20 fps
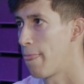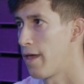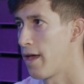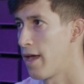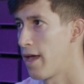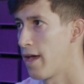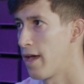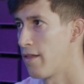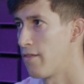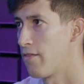
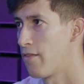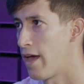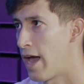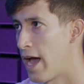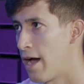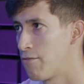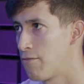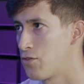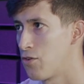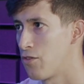and
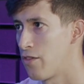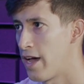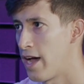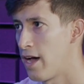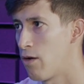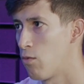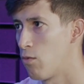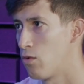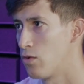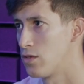after
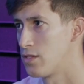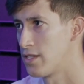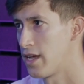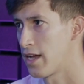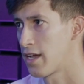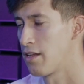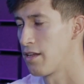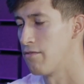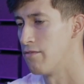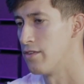that
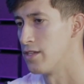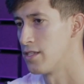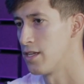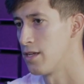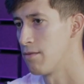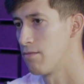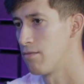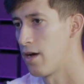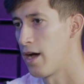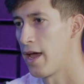second
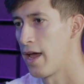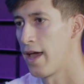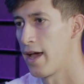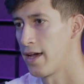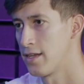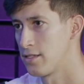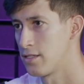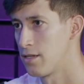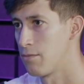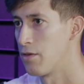visit, I
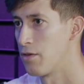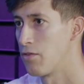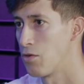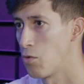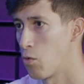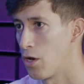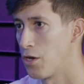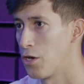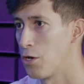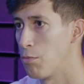asked him if
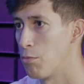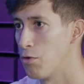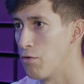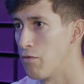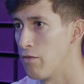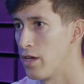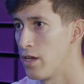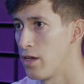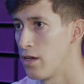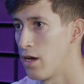he wanted to
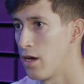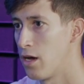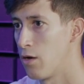move in.